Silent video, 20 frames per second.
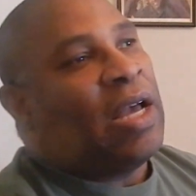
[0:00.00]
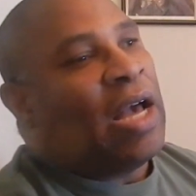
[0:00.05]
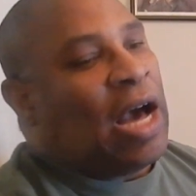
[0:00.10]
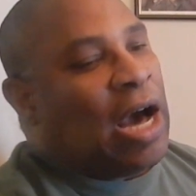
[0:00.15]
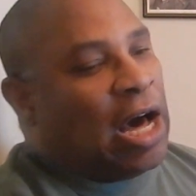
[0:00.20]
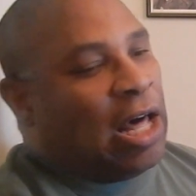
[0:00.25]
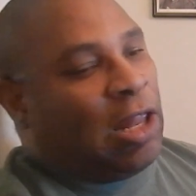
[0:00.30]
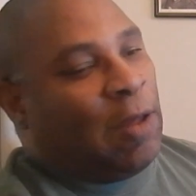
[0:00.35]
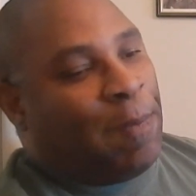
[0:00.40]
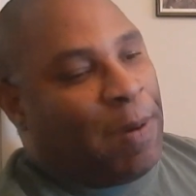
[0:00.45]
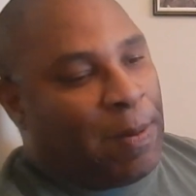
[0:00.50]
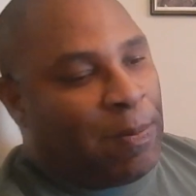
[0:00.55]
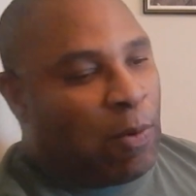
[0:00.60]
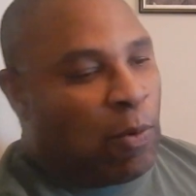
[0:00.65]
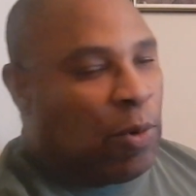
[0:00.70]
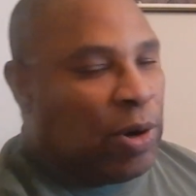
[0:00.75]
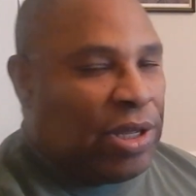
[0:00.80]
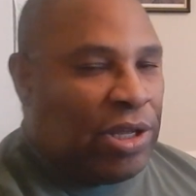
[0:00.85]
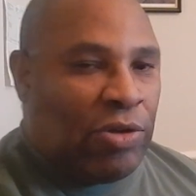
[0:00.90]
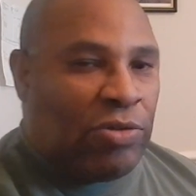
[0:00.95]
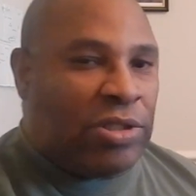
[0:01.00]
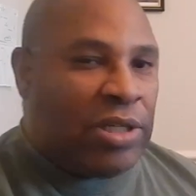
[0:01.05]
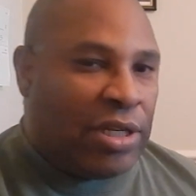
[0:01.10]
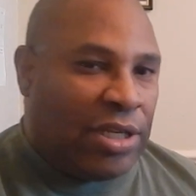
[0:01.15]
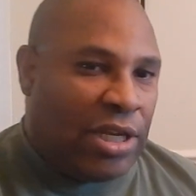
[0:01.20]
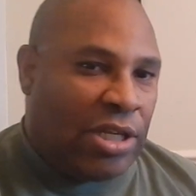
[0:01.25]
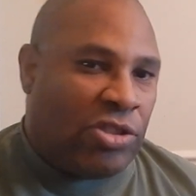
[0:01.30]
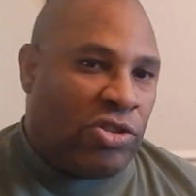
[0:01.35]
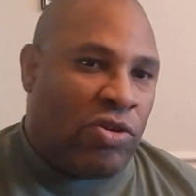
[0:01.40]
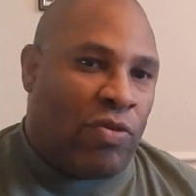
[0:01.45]
Other people will use a
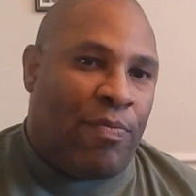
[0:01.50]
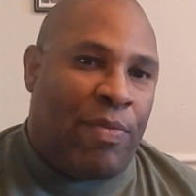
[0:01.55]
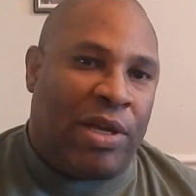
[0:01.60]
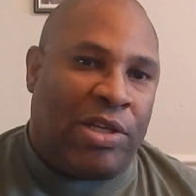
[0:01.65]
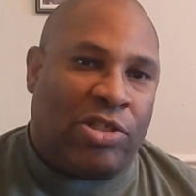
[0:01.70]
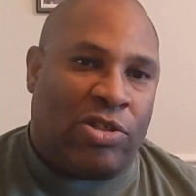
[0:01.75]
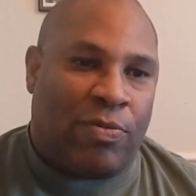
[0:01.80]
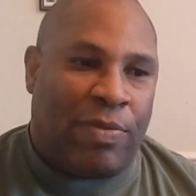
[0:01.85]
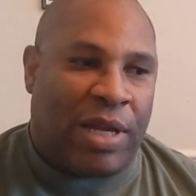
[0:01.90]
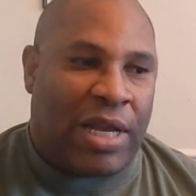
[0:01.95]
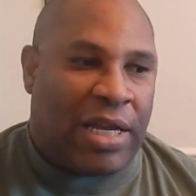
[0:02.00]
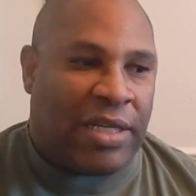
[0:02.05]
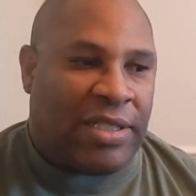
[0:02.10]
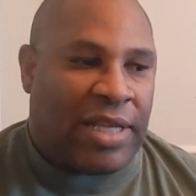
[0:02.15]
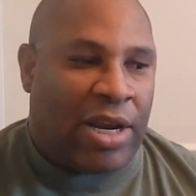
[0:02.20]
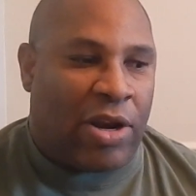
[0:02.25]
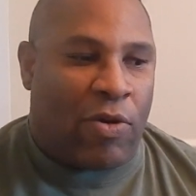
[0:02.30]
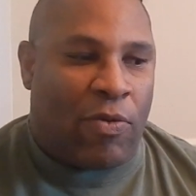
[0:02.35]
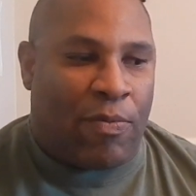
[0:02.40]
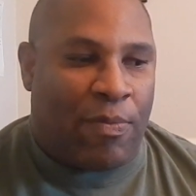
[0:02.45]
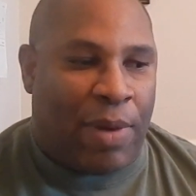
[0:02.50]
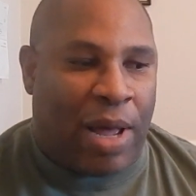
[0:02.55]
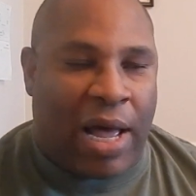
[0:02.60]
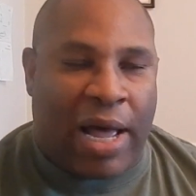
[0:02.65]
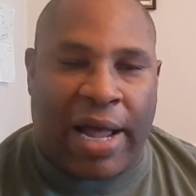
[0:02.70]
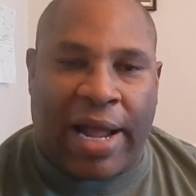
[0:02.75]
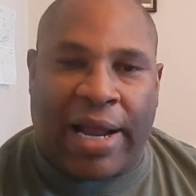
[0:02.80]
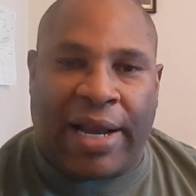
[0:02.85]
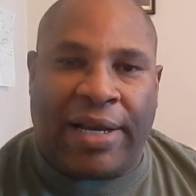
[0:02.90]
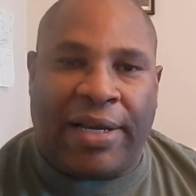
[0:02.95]
digital mixer because they don't
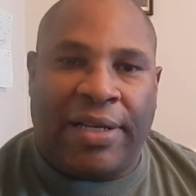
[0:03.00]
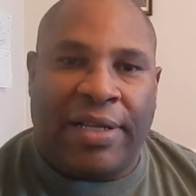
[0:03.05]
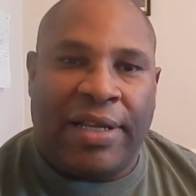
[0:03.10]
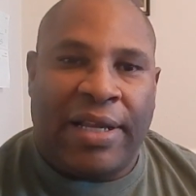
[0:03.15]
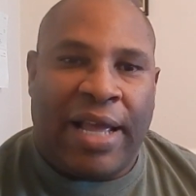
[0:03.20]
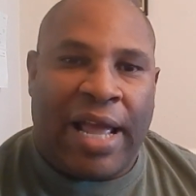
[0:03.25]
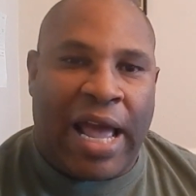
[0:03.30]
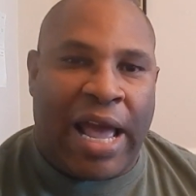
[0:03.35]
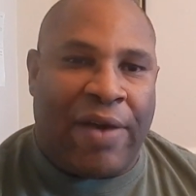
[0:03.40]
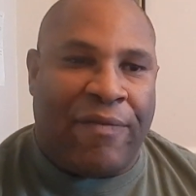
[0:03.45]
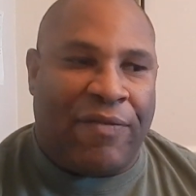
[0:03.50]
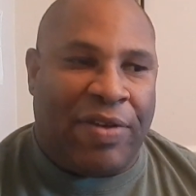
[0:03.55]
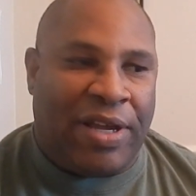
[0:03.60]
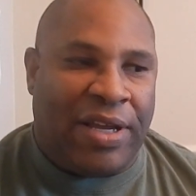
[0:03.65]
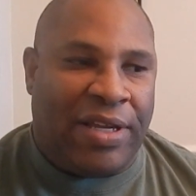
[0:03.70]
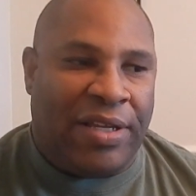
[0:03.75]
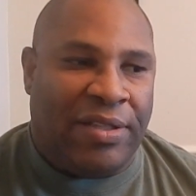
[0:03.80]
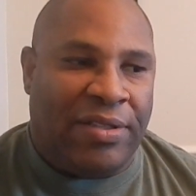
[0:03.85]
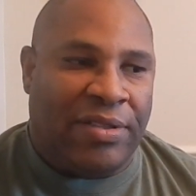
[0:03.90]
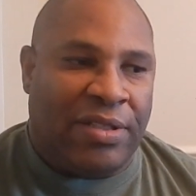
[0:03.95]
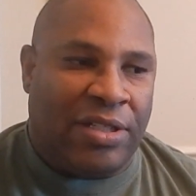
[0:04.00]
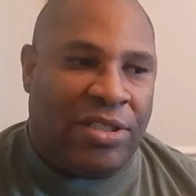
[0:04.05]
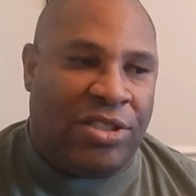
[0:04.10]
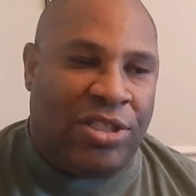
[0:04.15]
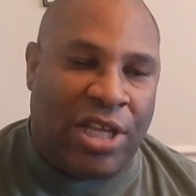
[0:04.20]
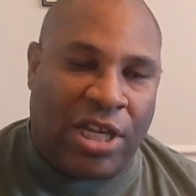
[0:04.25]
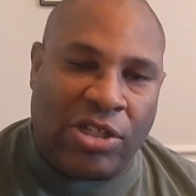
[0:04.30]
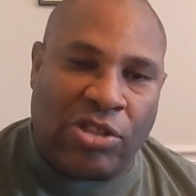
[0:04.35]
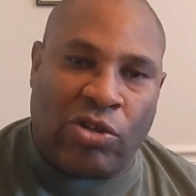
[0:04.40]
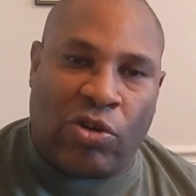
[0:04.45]
mind having the
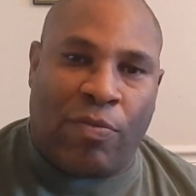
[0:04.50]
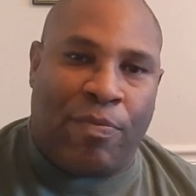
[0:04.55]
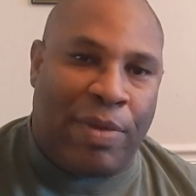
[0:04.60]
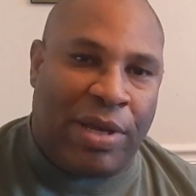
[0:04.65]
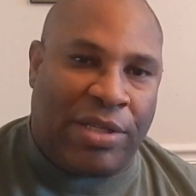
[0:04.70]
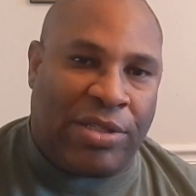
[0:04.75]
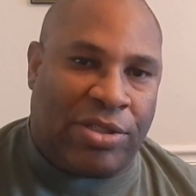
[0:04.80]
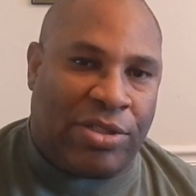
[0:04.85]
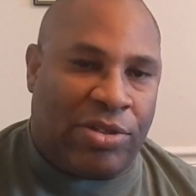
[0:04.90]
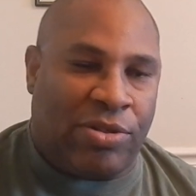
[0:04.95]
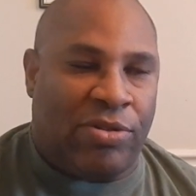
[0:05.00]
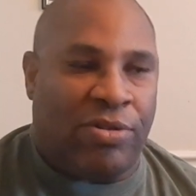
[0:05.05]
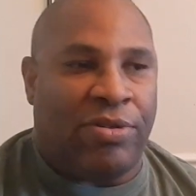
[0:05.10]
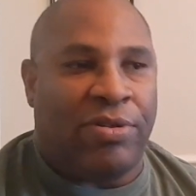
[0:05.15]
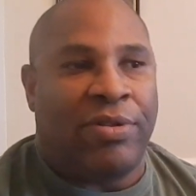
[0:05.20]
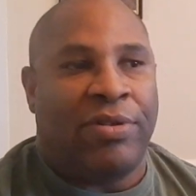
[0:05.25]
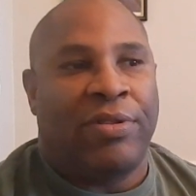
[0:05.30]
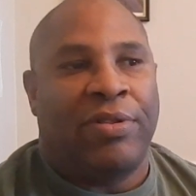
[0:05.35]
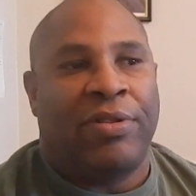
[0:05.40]
digital mixer